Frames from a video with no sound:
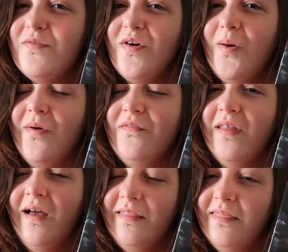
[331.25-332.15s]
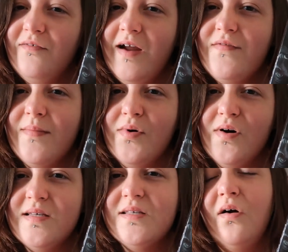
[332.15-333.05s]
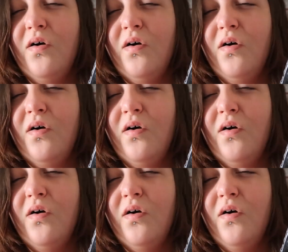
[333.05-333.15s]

I've gone with The Raven Boys,